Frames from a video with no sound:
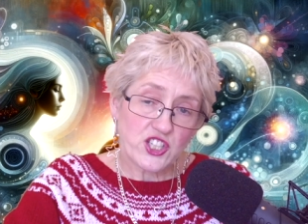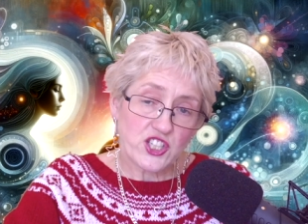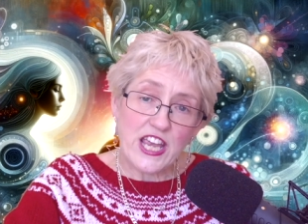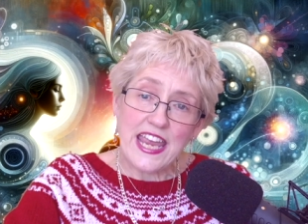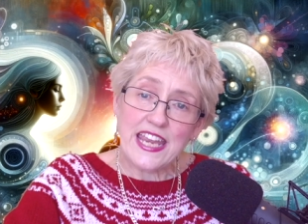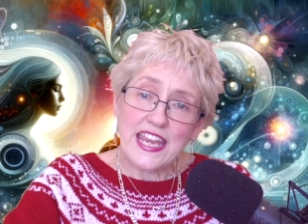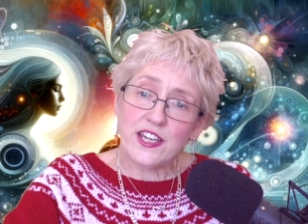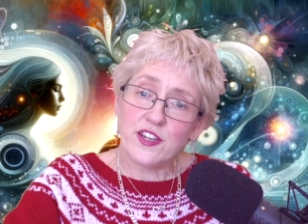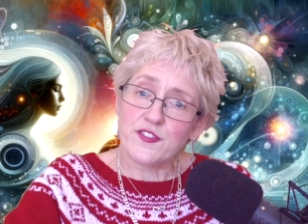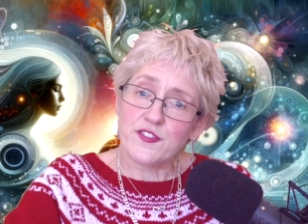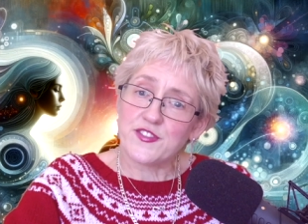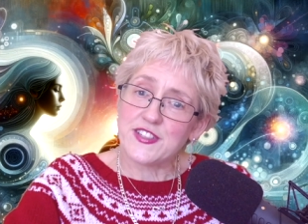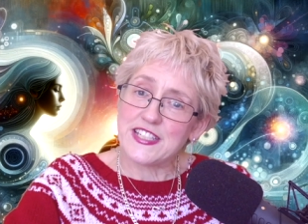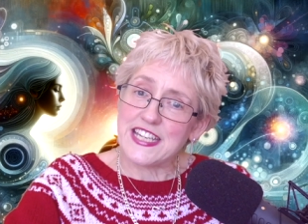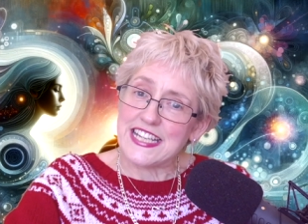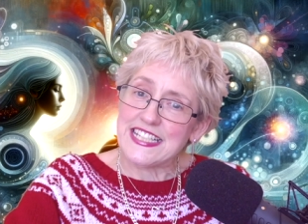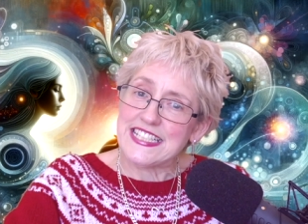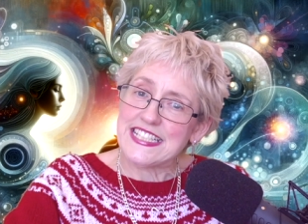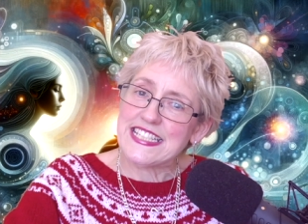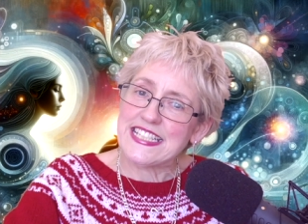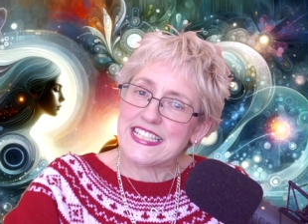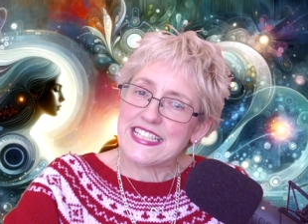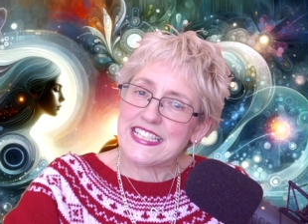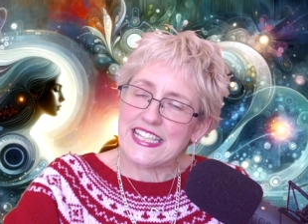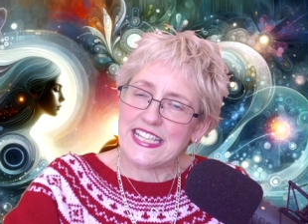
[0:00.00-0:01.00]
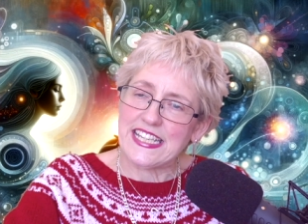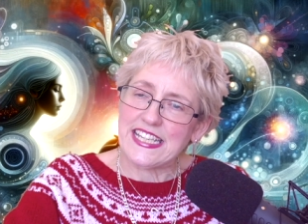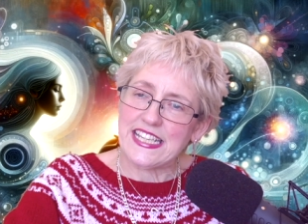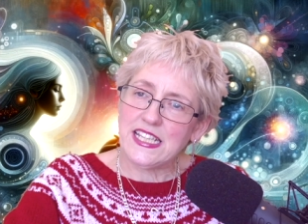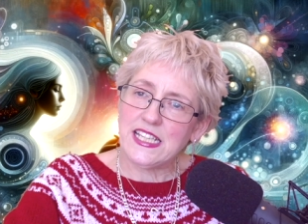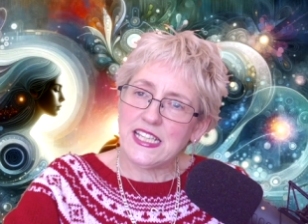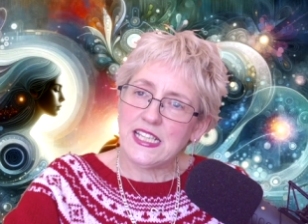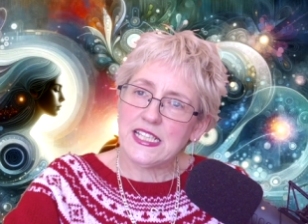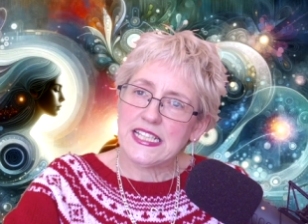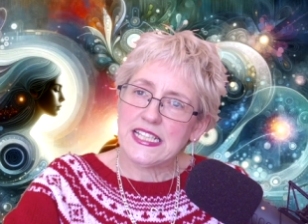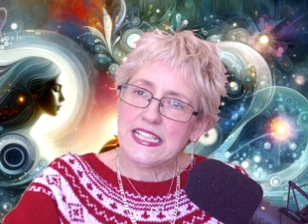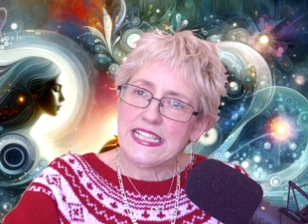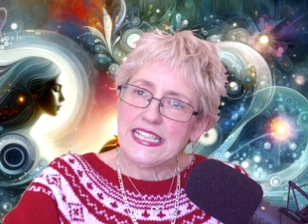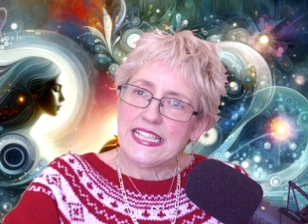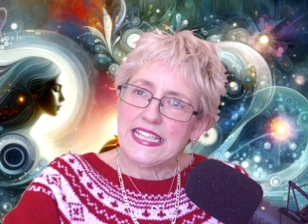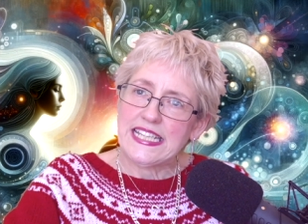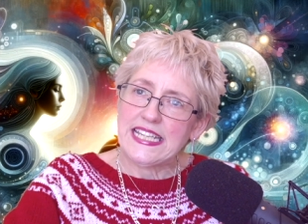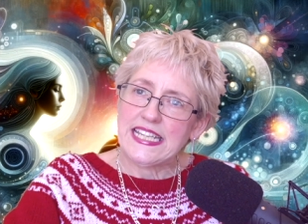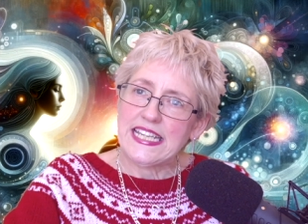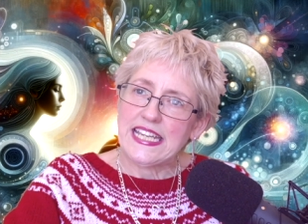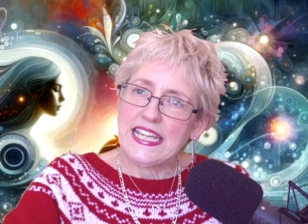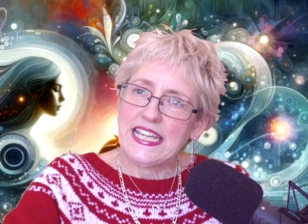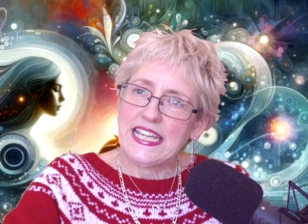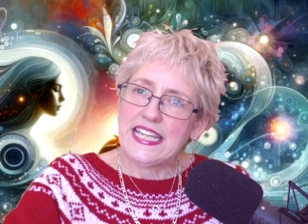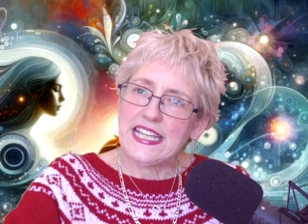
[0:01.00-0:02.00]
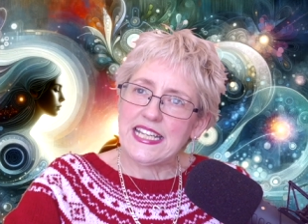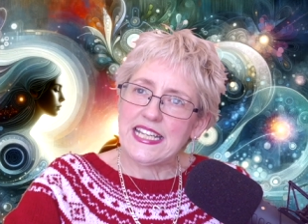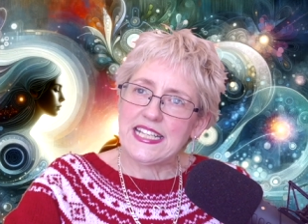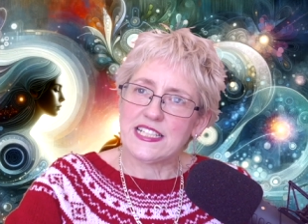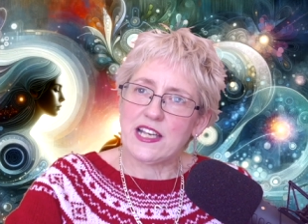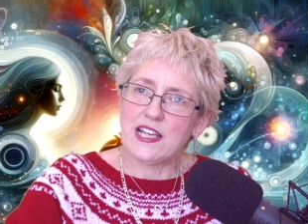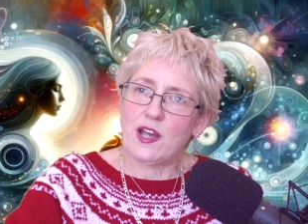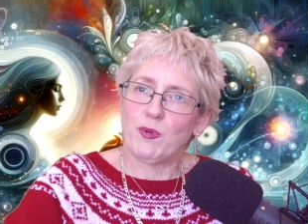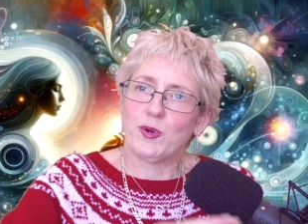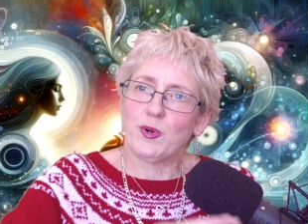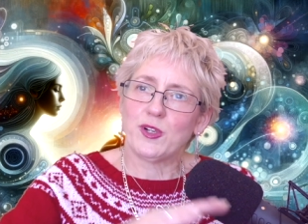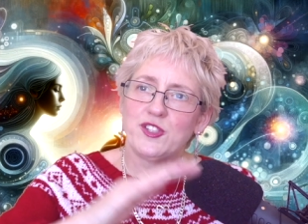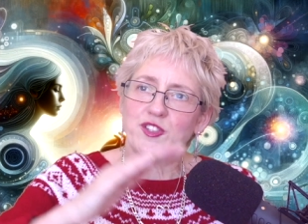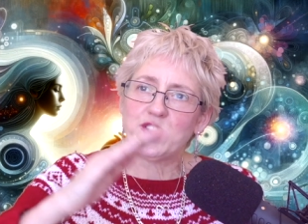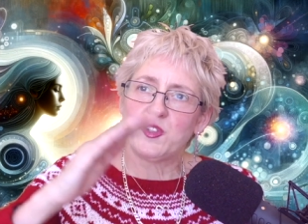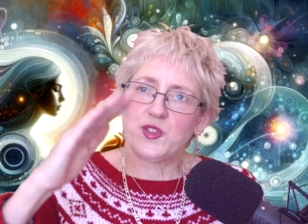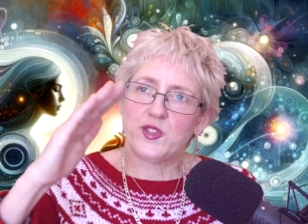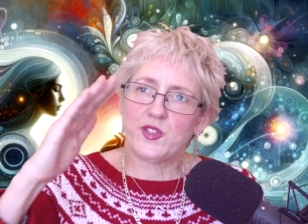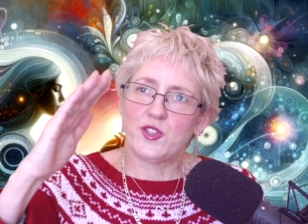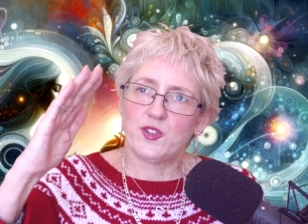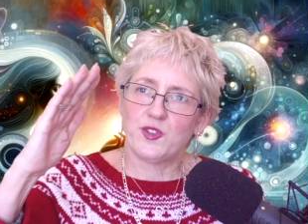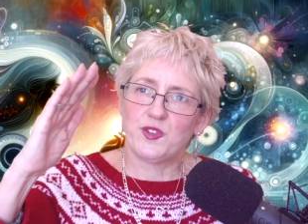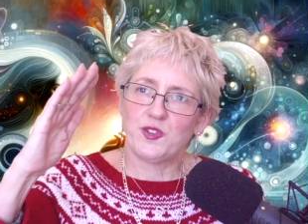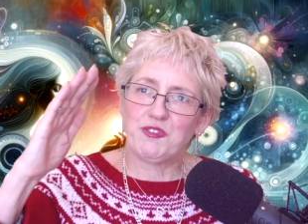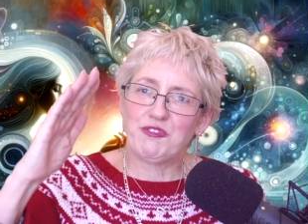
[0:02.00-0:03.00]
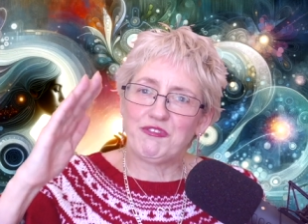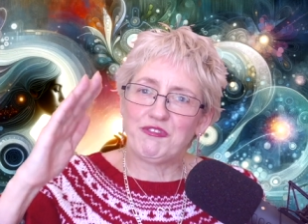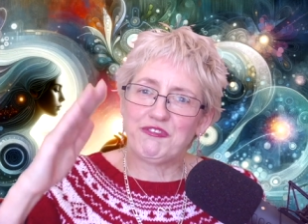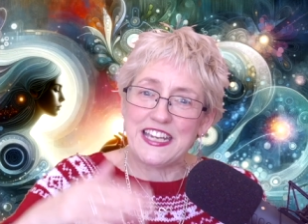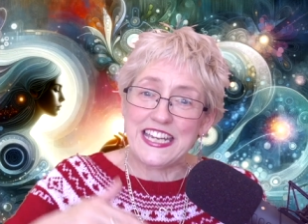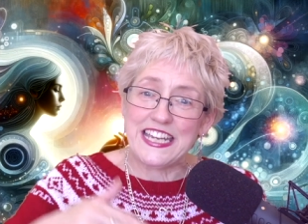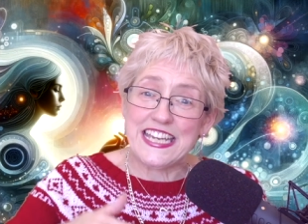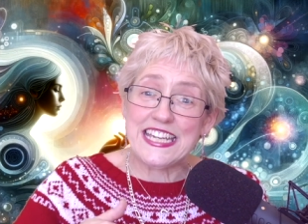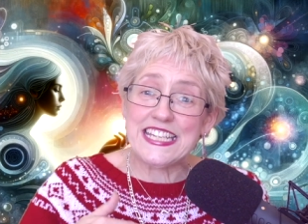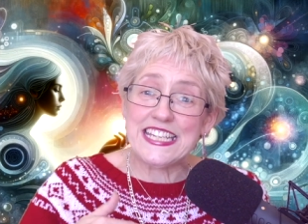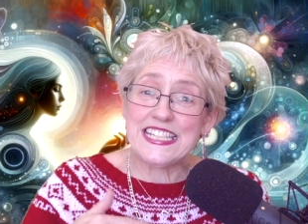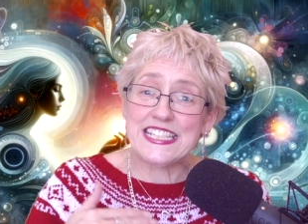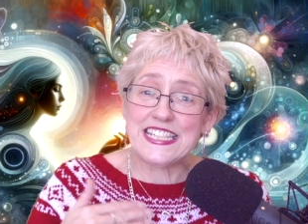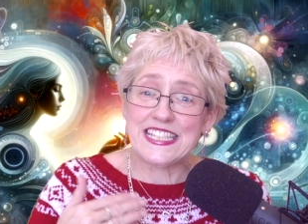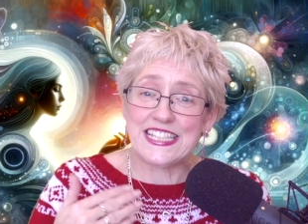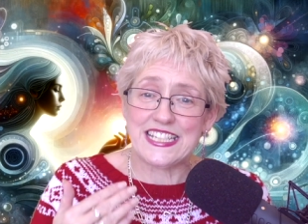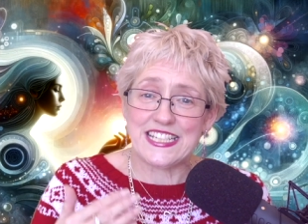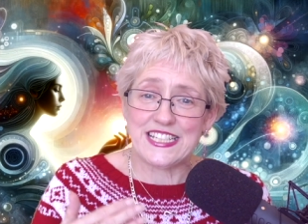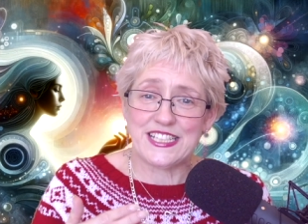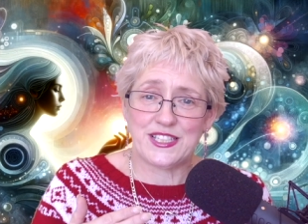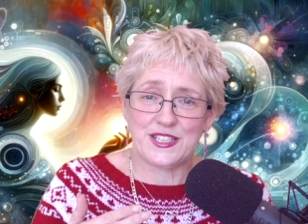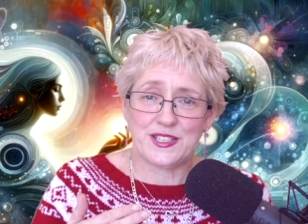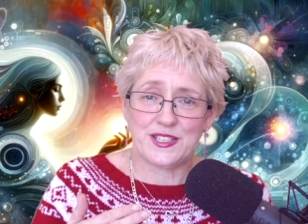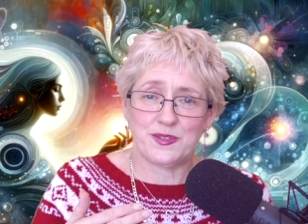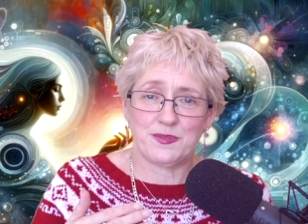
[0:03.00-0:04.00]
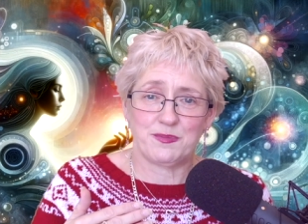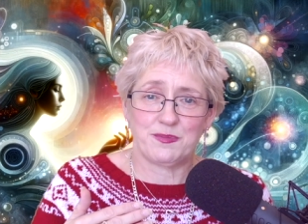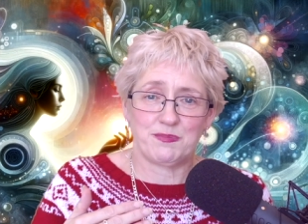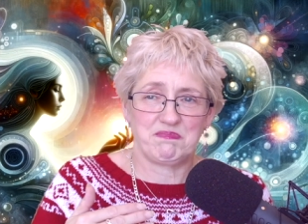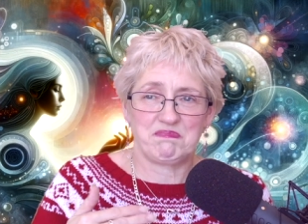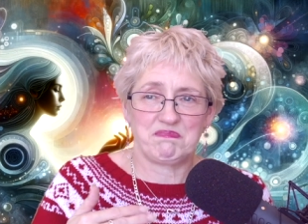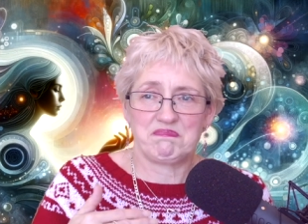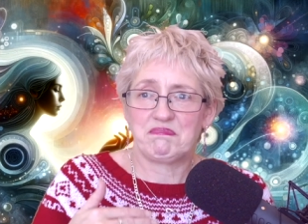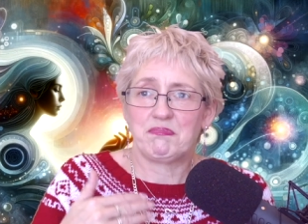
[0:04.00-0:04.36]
chain of density is I want you to read this